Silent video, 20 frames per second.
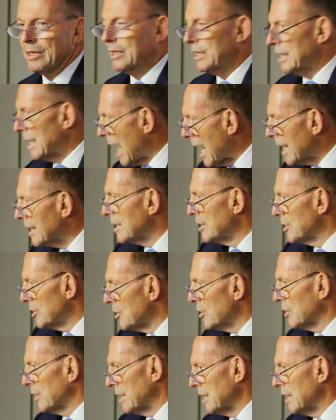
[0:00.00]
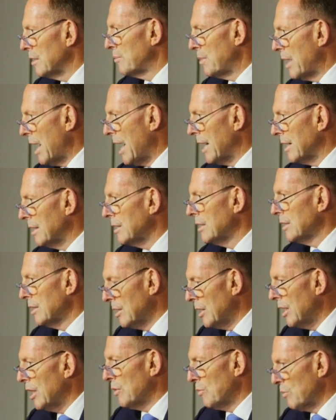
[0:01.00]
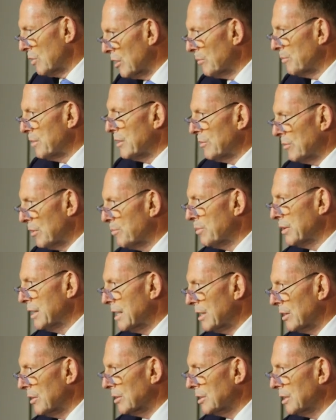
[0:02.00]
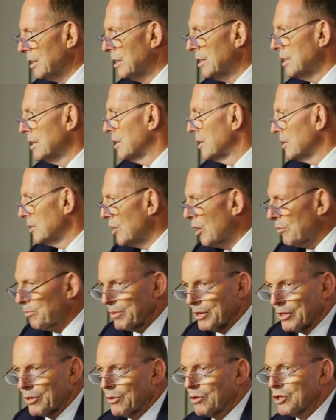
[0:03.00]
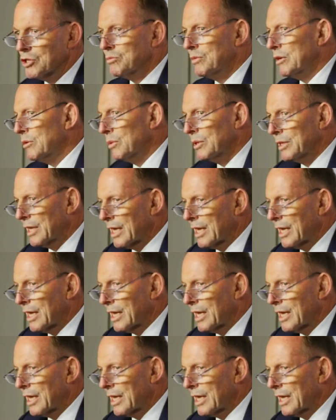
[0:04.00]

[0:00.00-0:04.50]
The anti-nuclear ban will be repealed, not because we will